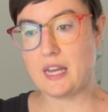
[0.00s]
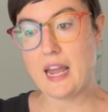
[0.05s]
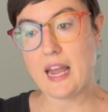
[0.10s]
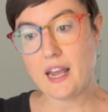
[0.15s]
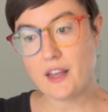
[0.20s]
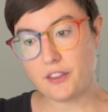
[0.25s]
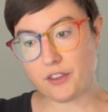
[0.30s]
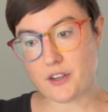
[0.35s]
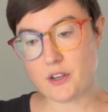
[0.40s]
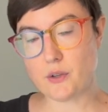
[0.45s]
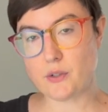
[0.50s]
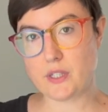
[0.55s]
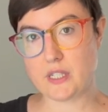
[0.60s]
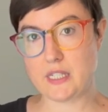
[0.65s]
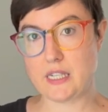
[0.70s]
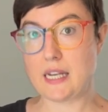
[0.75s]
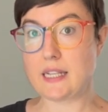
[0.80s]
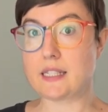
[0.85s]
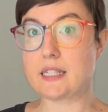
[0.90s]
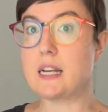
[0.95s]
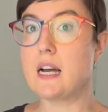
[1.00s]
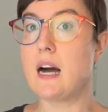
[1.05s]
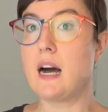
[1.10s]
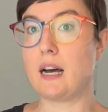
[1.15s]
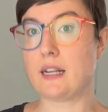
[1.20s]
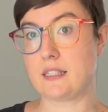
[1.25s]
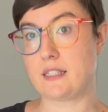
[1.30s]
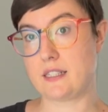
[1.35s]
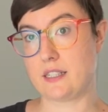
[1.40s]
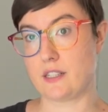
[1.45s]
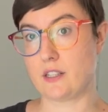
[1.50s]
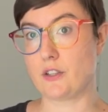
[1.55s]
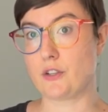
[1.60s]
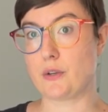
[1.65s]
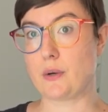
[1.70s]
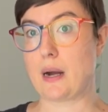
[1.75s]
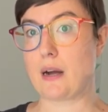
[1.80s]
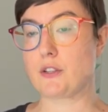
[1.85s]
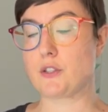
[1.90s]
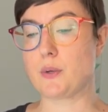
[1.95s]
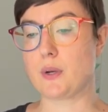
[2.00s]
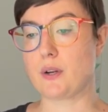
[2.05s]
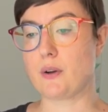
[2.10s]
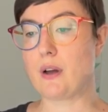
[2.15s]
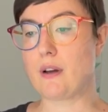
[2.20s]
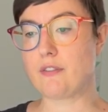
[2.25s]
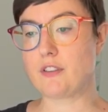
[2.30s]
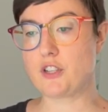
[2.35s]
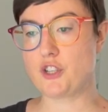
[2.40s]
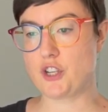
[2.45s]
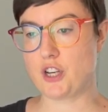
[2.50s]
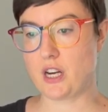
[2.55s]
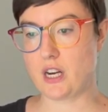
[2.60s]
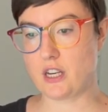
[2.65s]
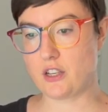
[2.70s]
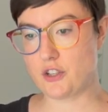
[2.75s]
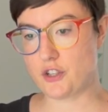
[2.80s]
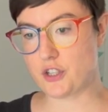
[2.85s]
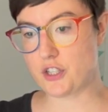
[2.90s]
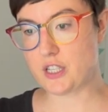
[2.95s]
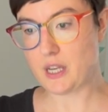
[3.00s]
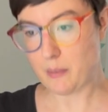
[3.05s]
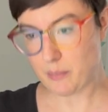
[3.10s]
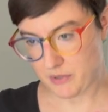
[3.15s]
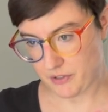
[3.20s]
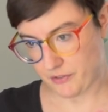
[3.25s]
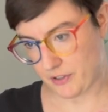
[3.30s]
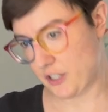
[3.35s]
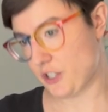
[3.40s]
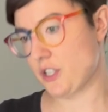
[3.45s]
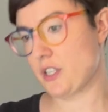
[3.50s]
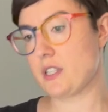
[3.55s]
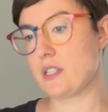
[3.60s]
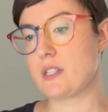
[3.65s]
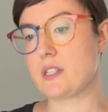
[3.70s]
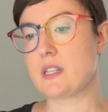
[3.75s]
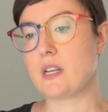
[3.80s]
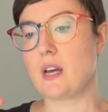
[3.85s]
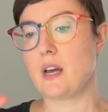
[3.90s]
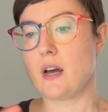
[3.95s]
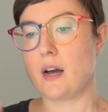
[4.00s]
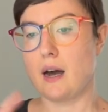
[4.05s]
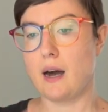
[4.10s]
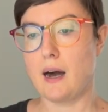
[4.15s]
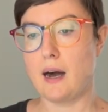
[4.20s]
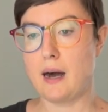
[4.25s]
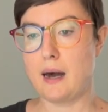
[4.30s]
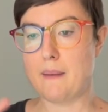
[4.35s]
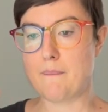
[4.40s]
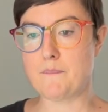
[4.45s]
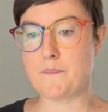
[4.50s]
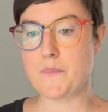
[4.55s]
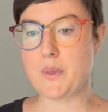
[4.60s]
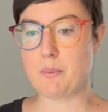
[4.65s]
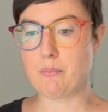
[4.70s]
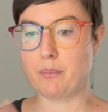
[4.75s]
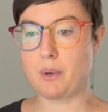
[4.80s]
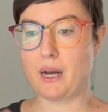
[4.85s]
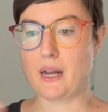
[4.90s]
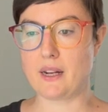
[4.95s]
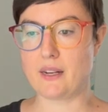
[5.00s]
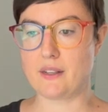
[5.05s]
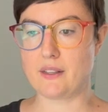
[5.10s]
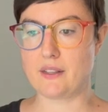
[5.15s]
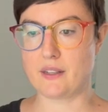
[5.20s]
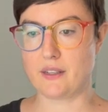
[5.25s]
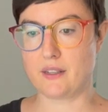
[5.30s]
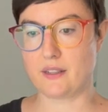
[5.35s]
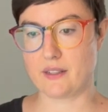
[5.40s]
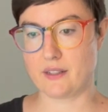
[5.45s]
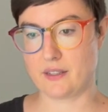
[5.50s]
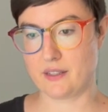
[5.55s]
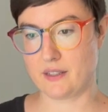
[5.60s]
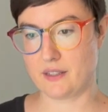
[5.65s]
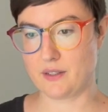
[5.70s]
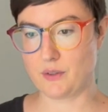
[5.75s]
eighth note stays constant throughout, so I don't have to change subdivisions, but the